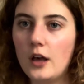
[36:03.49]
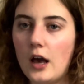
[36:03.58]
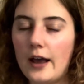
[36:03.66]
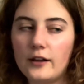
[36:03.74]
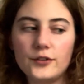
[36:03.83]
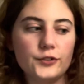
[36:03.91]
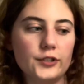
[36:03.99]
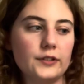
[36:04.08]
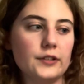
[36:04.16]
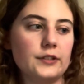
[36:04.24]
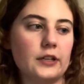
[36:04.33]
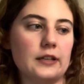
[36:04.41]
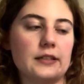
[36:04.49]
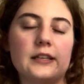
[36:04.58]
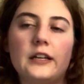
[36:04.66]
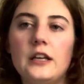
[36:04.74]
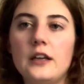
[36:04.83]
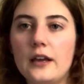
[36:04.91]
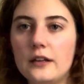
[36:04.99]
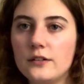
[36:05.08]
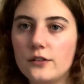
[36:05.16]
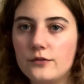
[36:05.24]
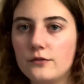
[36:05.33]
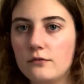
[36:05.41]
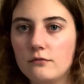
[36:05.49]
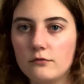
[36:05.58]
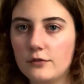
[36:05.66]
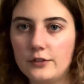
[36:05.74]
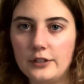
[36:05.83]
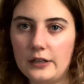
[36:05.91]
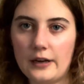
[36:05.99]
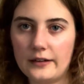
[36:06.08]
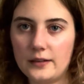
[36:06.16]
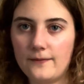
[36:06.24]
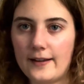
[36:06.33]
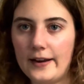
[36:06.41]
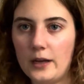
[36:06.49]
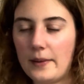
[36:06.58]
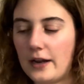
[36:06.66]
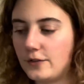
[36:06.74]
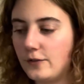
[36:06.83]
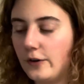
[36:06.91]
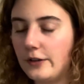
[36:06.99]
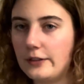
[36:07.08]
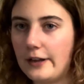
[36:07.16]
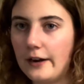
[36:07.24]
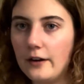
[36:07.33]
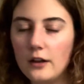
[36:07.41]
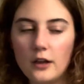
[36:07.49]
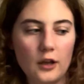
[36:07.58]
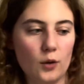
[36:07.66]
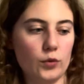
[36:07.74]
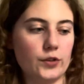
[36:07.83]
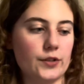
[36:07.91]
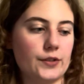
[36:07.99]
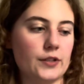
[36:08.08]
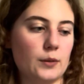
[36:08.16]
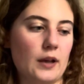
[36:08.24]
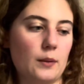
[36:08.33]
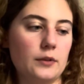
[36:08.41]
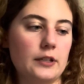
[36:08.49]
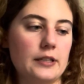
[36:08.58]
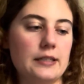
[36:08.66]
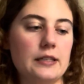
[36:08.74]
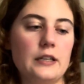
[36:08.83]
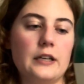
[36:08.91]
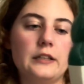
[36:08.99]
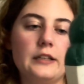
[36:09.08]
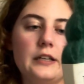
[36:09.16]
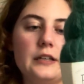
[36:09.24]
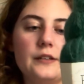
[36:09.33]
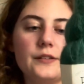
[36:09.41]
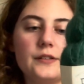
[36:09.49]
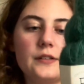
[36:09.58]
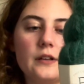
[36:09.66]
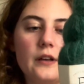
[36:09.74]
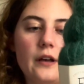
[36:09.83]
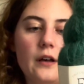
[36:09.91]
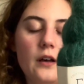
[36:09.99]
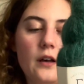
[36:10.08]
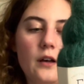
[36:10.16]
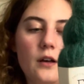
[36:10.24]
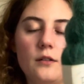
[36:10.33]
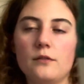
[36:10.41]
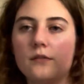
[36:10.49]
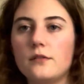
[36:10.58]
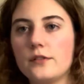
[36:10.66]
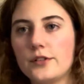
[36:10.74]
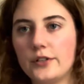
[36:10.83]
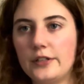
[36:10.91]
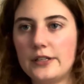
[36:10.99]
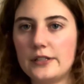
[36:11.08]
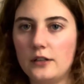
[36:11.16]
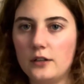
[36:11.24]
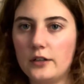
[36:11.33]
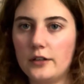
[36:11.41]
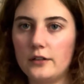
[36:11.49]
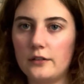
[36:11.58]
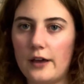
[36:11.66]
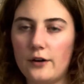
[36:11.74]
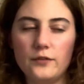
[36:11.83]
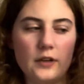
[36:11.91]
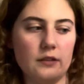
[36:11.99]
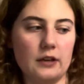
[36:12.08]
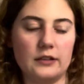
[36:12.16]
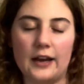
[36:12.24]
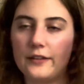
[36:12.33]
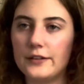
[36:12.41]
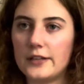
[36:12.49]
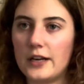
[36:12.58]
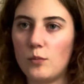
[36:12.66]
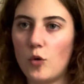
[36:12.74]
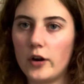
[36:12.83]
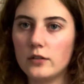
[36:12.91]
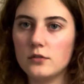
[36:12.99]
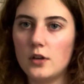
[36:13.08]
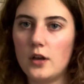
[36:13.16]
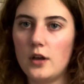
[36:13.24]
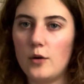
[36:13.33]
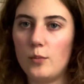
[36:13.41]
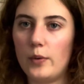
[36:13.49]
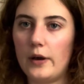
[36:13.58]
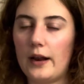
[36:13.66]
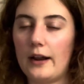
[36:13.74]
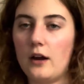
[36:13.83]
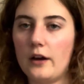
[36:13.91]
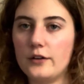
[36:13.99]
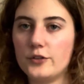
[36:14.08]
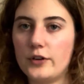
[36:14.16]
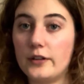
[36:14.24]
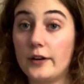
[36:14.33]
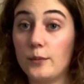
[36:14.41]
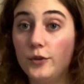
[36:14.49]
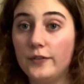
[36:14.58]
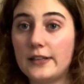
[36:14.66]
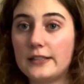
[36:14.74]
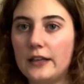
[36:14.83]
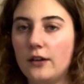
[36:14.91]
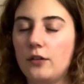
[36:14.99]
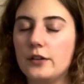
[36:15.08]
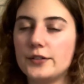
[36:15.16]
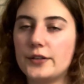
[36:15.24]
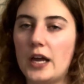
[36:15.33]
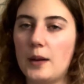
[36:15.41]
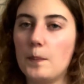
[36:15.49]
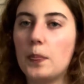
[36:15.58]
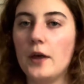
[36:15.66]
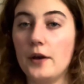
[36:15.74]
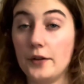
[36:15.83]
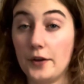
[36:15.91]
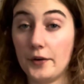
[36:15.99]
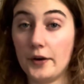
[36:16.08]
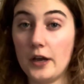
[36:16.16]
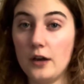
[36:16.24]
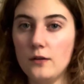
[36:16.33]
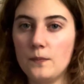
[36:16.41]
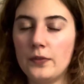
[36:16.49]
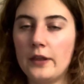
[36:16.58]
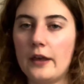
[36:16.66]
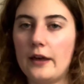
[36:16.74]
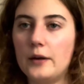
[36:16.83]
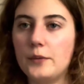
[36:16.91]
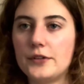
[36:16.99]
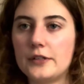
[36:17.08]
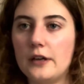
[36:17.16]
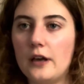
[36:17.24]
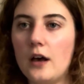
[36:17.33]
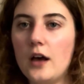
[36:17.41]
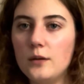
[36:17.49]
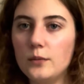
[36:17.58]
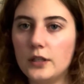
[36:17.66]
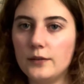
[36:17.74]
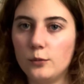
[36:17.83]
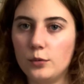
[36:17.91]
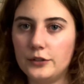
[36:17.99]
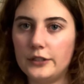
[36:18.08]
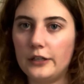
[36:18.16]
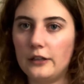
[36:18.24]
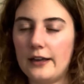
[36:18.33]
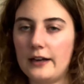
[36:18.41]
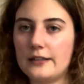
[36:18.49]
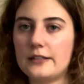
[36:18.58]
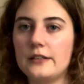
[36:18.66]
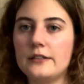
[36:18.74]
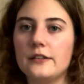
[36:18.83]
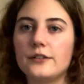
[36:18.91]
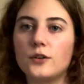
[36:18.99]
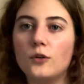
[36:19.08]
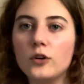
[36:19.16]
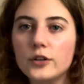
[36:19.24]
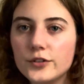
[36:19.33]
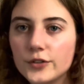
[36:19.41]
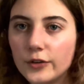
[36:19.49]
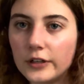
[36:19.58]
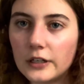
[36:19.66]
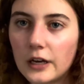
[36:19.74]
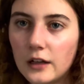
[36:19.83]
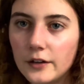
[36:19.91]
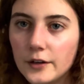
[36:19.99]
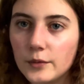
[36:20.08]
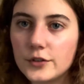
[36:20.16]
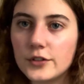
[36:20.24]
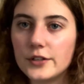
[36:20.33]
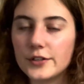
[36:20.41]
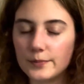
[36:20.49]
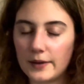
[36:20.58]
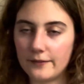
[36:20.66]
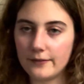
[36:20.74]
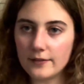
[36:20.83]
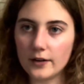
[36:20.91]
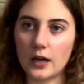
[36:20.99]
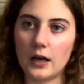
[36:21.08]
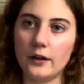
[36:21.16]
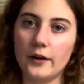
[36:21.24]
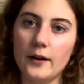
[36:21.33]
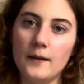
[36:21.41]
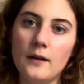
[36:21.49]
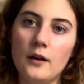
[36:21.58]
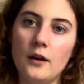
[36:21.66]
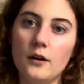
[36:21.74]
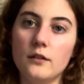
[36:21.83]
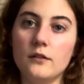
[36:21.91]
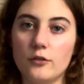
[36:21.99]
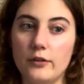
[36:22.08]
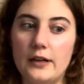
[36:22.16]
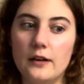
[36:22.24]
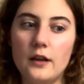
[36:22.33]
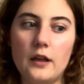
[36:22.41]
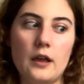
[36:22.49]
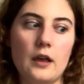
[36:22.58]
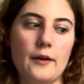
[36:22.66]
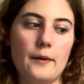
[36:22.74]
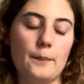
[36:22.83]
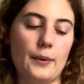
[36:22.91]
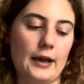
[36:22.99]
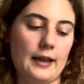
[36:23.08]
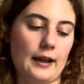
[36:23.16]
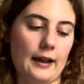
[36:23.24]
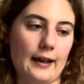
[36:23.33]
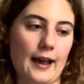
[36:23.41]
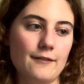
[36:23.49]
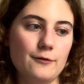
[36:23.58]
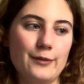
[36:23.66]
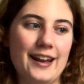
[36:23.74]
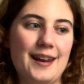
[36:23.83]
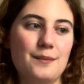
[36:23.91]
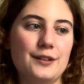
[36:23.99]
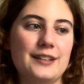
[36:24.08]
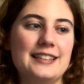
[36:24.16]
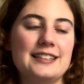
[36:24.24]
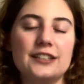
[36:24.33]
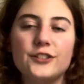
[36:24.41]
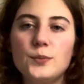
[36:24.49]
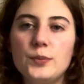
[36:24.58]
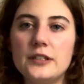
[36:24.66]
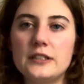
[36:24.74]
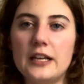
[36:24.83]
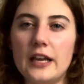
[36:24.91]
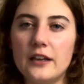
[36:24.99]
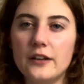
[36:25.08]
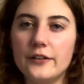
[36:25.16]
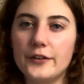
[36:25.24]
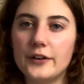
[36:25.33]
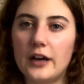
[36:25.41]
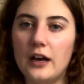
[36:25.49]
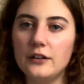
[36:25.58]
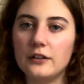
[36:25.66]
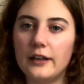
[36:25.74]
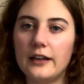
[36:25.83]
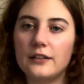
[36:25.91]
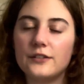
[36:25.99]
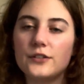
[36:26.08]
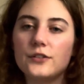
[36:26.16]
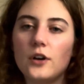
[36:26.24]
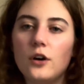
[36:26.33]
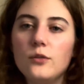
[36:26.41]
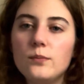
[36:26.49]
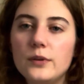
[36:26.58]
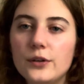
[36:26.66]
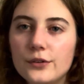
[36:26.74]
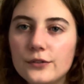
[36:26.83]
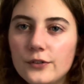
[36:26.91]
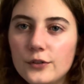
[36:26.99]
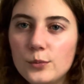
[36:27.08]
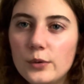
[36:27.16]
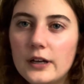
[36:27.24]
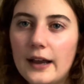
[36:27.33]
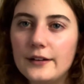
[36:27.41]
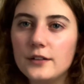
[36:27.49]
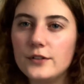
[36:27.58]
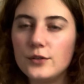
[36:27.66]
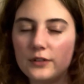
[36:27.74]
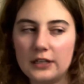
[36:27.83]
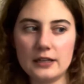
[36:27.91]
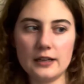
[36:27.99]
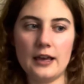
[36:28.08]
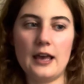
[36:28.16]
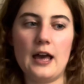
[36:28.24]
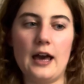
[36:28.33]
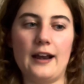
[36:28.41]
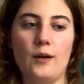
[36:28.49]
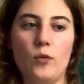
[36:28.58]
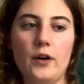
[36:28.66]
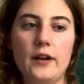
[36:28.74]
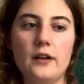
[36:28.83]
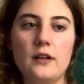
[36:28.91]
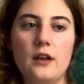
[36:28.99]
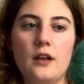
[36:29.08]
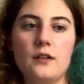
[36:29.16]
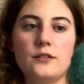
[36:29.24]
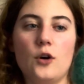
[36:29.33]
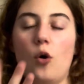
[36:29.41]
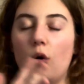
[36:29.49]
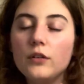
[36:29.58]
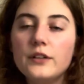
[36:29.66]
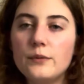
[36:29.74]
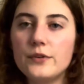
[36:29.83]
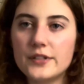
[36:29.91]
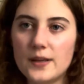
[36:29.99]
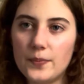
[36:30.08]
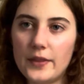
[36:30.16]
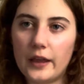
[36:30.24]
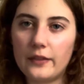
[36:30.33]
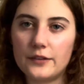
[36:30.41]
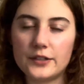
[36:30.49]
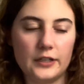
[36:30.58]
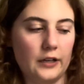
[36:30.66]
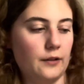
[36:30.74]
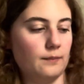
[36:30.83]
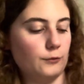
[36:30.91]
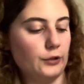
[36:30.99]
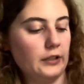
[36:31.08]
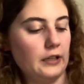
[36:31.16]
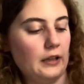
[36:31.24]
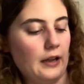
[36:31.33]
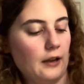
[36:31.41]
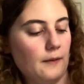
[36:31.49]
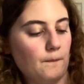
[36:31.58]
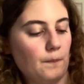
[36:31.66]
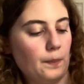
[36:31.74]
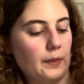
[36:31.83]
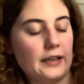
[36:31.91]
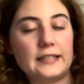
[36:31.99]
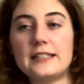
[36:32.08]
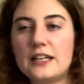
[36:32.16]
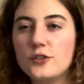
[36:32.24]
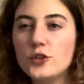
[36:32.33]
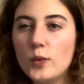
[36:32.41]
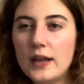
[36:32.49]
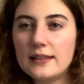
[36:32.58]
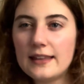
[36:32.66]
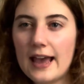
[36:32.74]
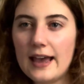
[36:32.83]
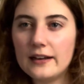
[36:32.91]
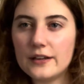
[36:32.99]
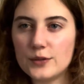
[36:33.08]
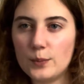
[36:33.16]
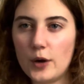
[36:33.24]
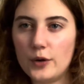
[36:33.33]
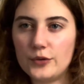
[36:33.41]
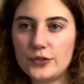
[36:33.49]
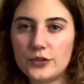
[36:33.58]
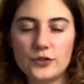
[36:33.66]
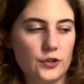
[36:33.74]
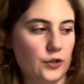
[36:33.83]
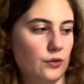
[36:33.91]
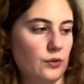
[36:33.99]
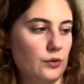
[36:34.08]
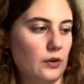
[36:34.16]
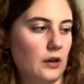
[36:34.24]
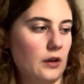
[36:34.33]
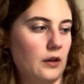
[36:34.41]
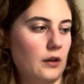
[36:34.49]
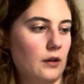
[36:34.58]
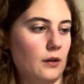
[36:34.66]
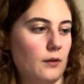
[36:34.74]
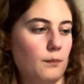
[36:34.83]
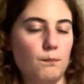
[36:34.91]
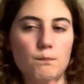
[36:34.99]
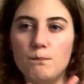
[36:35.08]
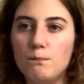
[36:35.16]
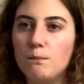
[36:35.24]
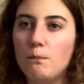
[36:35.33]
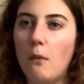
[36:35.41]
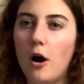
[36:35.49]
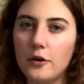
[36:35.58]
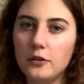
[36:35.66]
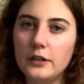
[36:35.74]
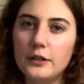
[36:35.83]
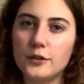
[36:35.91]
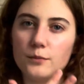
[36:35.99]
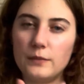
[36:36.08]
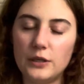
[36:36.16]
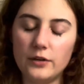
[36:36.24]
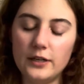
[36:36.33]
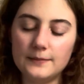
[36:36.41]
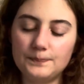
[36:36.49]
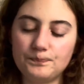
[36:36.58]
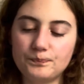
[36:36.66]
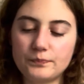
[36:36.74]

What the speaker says: I also took this to Knit City and didn't end up finding a match for it there, which is some Emily C. Gillies Surrey Silk. I don't think they dye this anymore, but I got it during their moving sale this time a year ago, and it was an unbelievable deal, and it's in this gorgeous green color, which is my favorite color, green, but I haven't been able, it's such a particular color, like it's so beautiful but kind of unique, and I want it to hold it with something that's gonna really like accentuate that as opposed to model it or mute it.